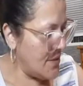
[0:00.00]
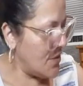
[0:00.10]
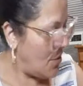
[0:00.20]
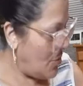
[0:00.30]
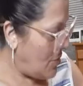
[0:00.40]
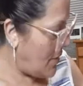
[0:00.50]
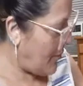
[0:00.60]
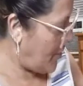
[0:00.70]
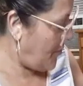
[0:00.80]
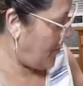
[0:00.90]
So I'm
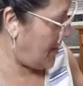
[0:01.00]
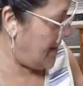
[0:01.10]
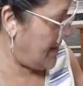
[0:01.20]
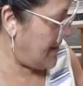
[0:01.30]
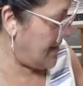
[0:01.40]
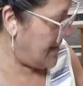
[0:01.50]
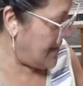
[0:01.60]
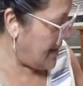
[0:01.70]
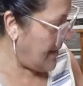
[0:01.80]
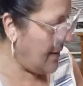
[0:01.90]
going to put this to the
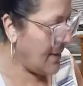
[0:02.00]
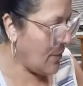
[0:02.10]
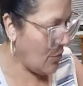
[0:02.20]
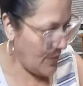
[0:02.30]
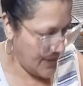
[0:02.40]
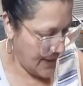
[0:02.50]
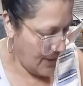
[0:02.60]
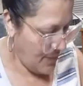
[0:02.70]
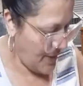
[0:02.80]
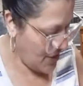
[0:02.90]
side. I will take
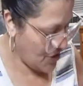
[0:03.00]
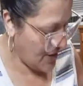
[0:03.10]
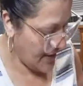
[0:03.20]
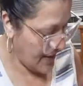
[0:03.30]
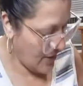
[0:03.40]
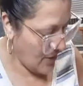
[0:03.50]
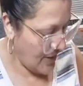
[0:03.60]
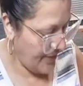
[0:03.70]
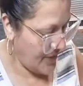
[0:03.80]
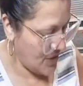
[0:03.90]
a picture and then I'll
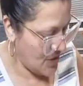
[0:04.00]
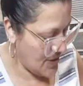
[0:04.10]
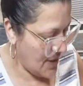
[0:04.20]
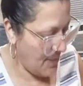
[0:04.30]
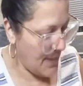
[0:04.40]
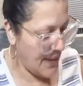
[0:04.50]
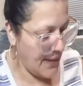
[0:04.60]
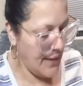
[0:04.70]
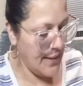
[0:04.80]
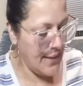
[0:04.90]
gift it to somebody.